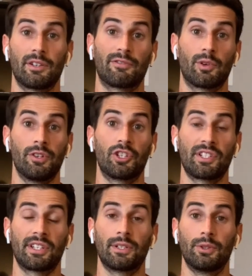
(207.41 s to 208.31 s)
Therefore,
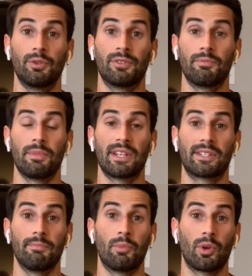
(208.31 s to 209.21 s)
ingesting gluten
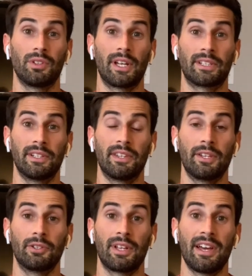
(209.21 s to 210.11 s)
makes it more likely
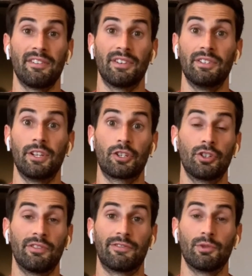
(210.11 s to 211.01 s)
that you'll have
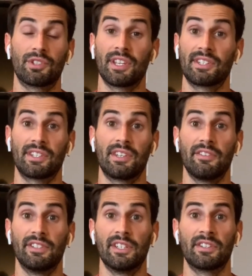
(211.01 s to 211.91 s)
additional food
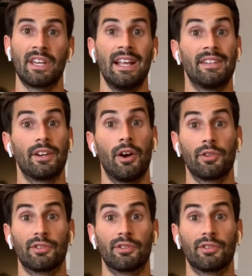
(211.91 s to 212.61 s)
sensitivities to other